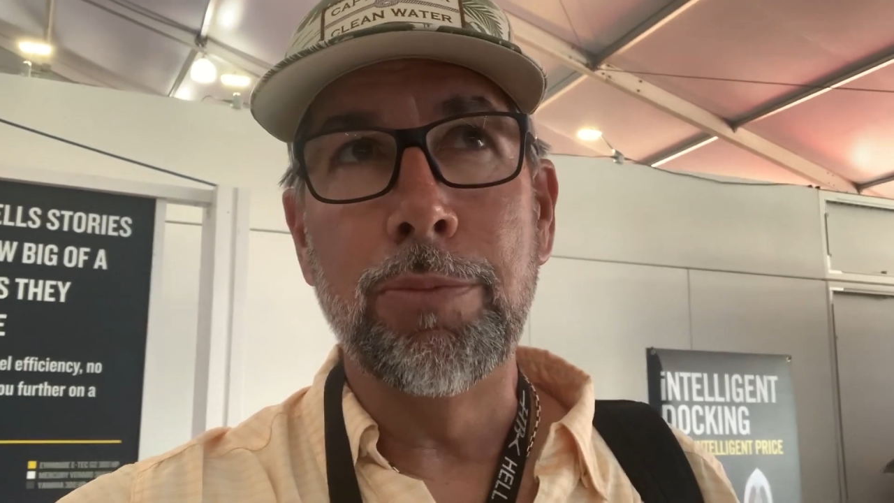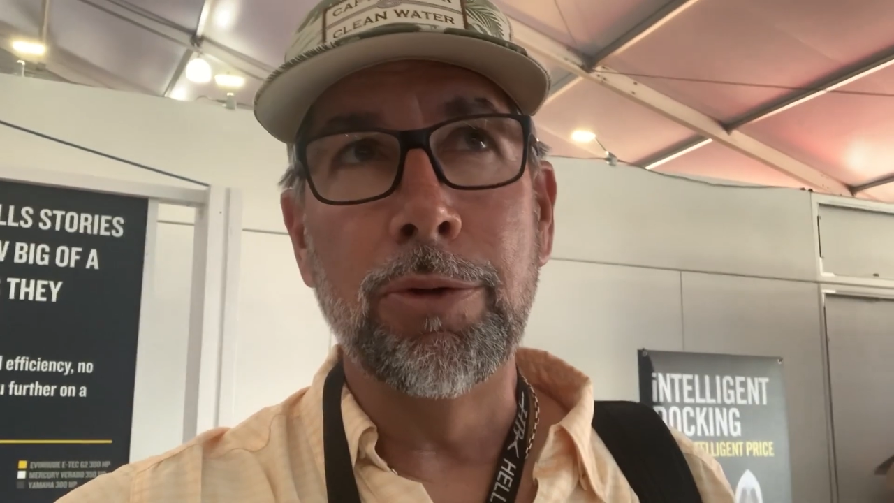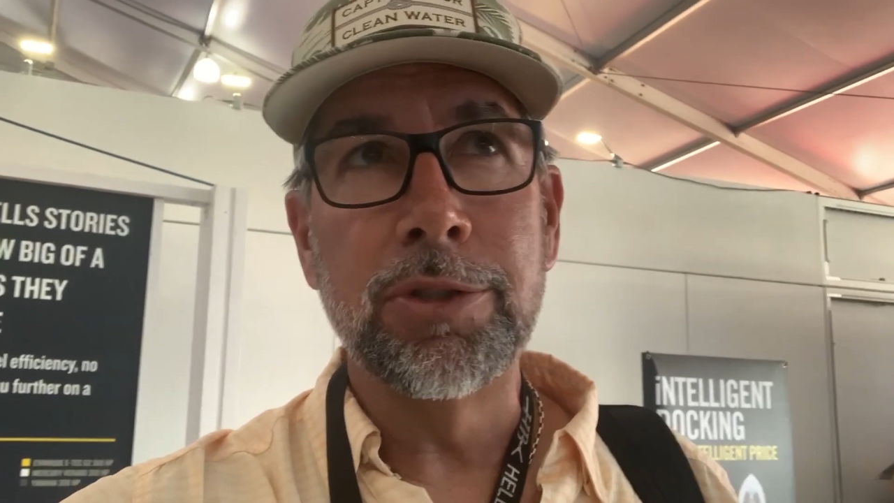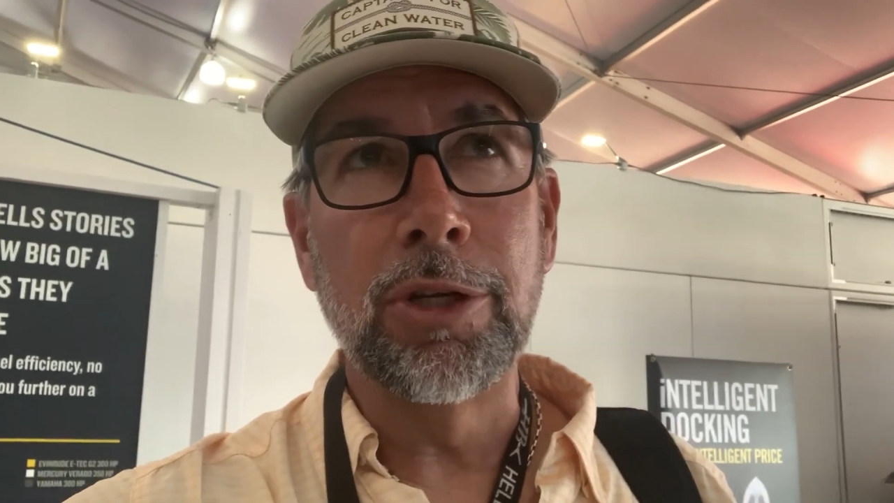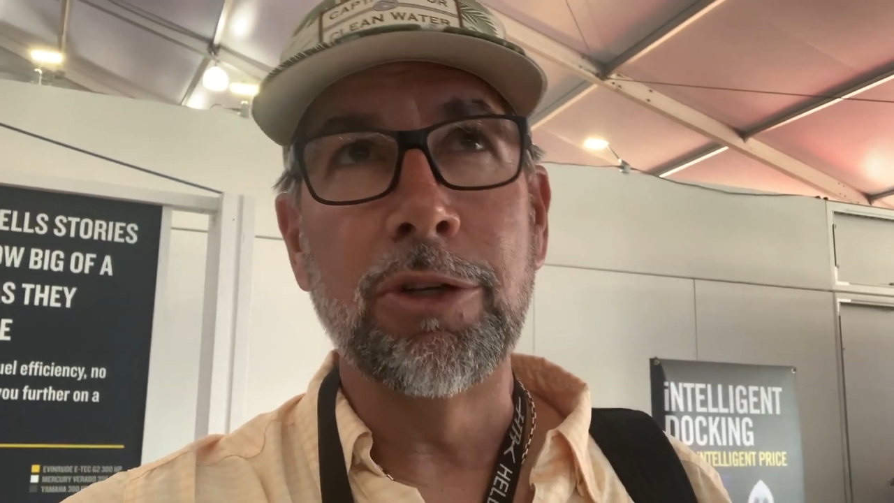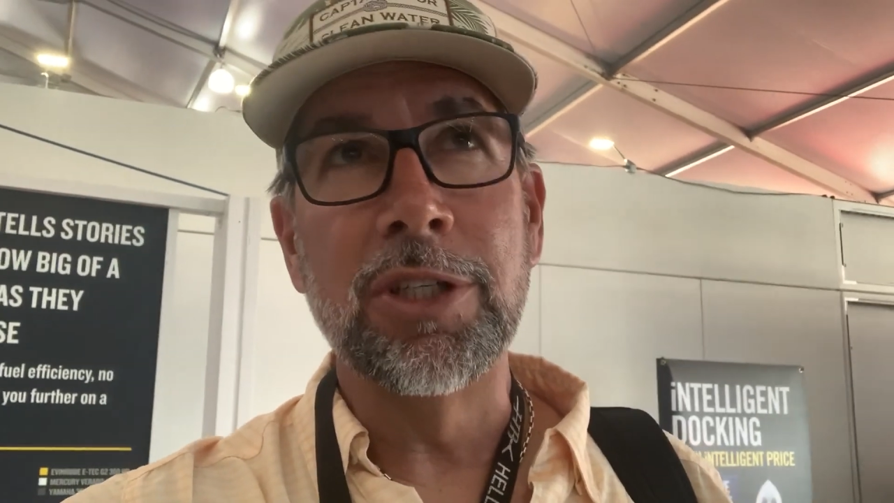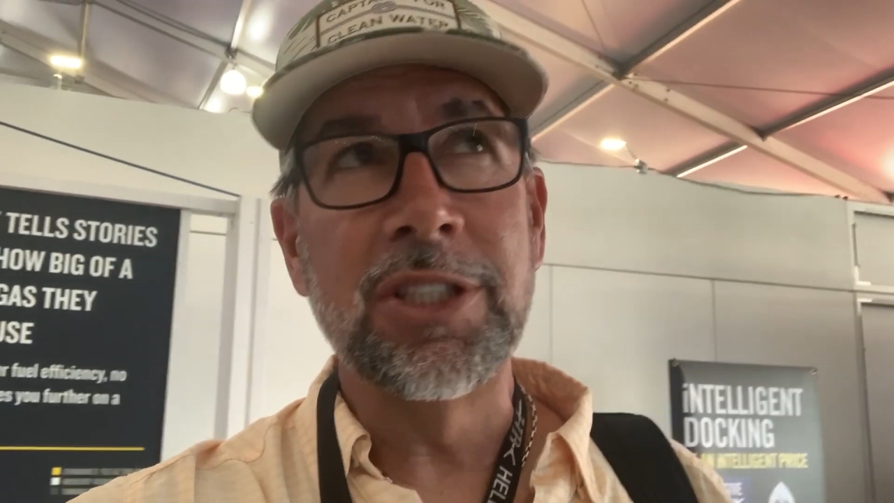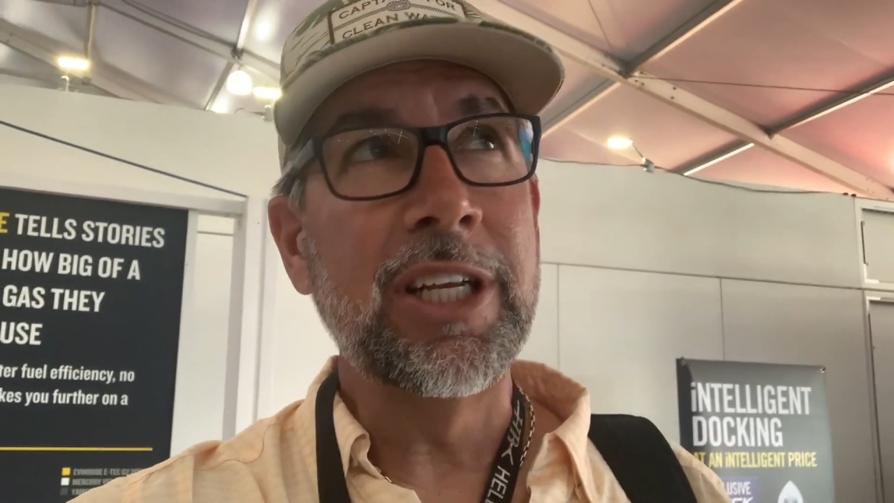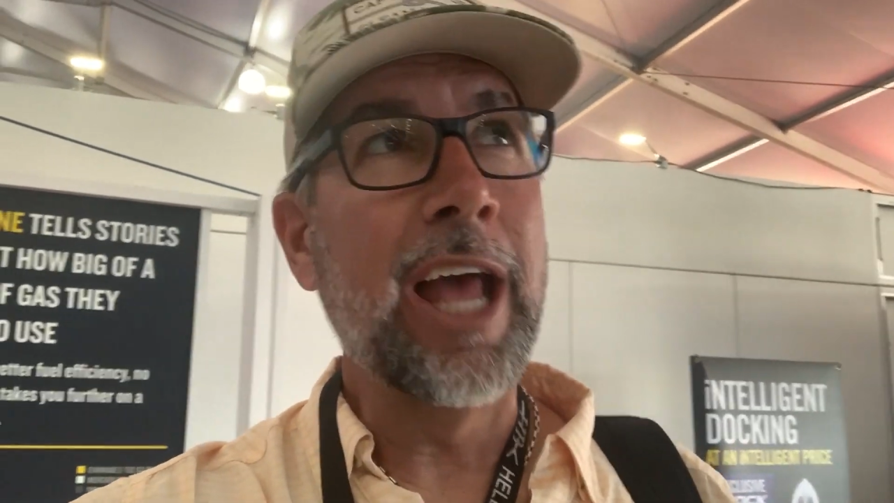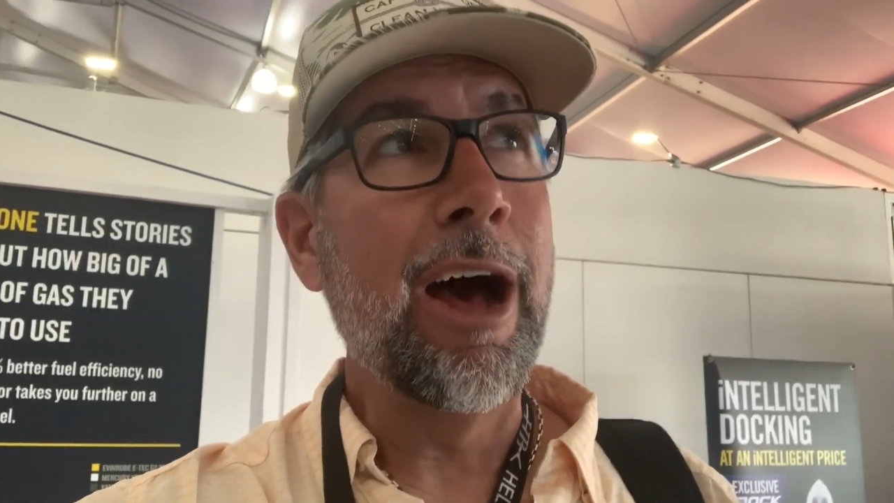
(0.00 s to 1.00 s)
booth so you can
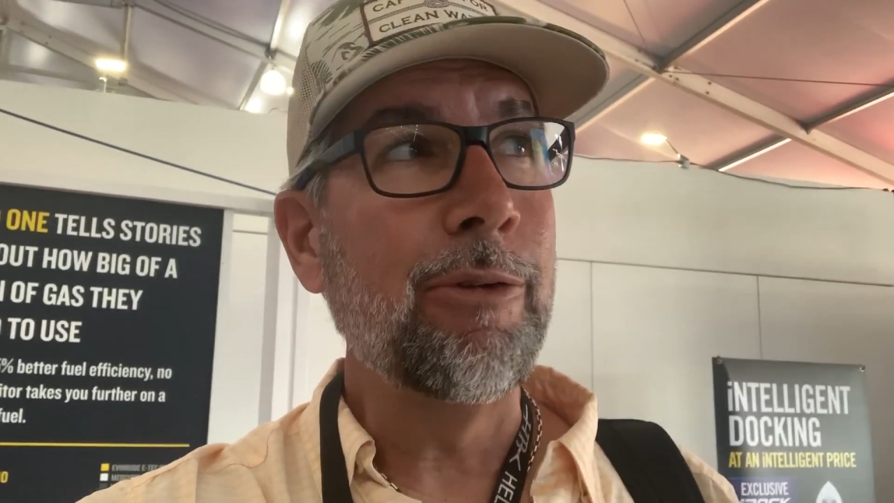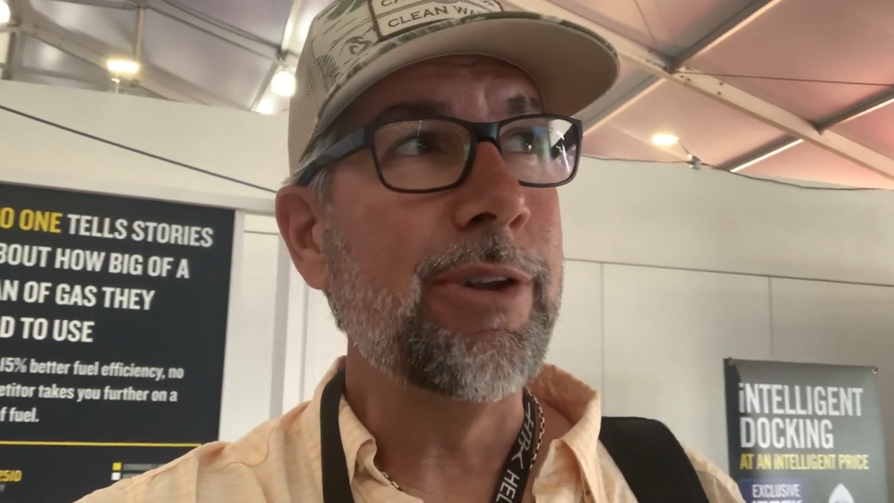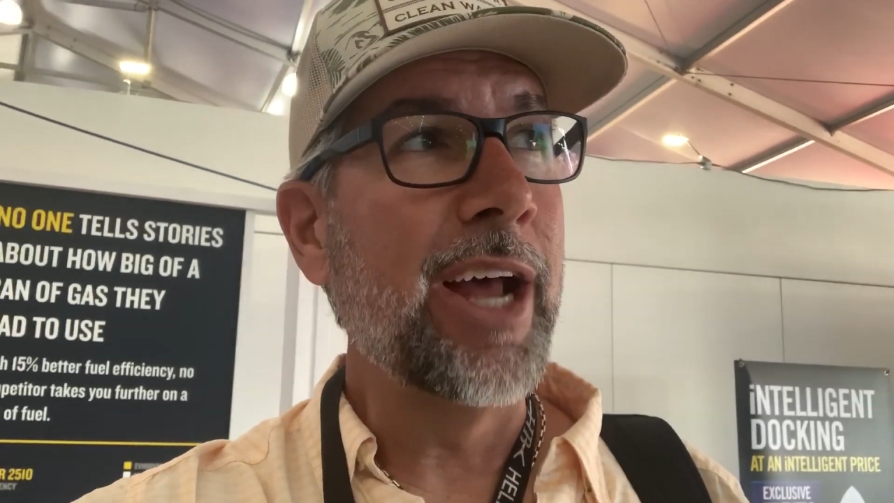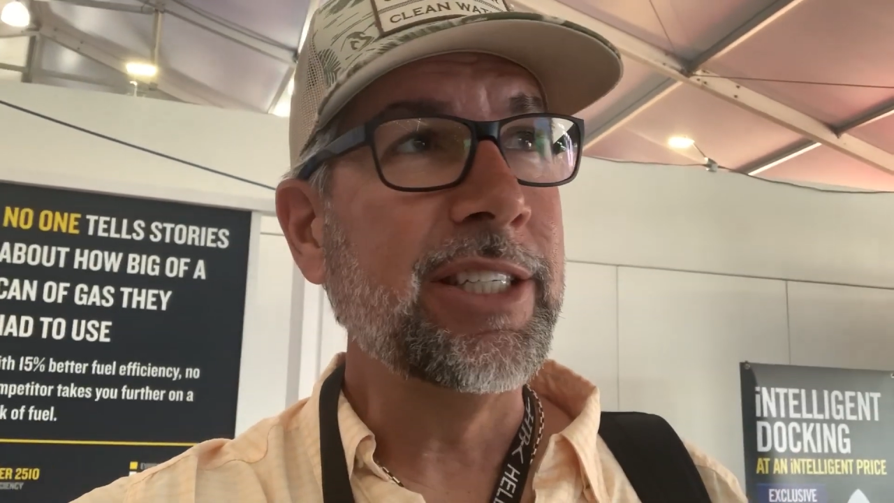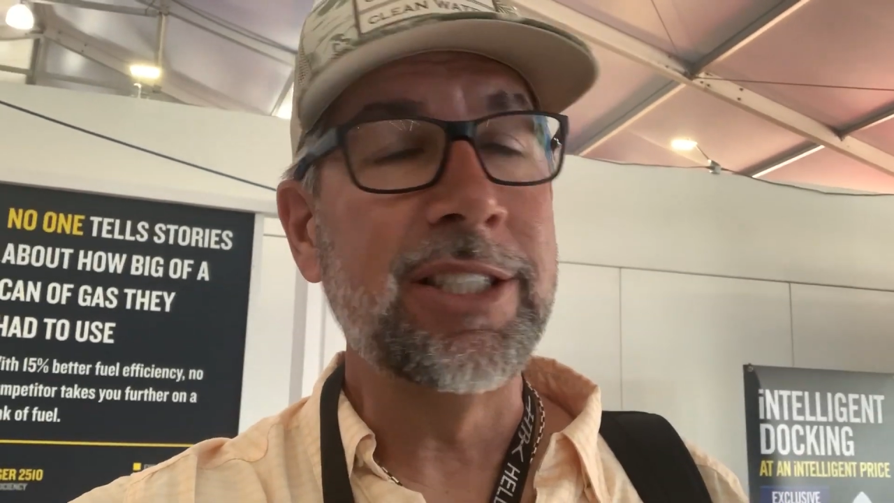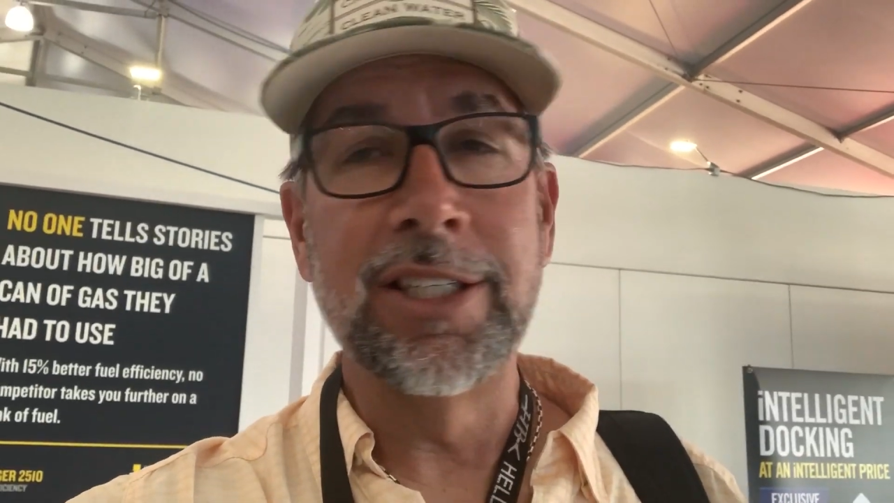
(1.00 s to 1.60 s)
see how nice